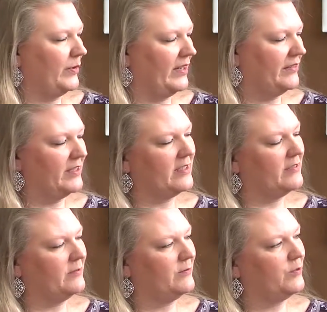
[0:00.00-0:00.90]
we have
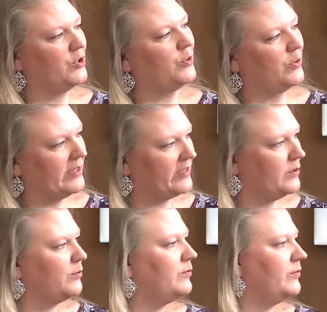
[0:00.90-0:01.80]
the
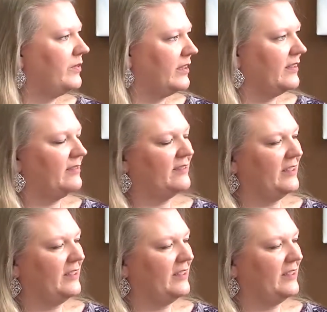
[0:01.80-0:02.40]
tourism that,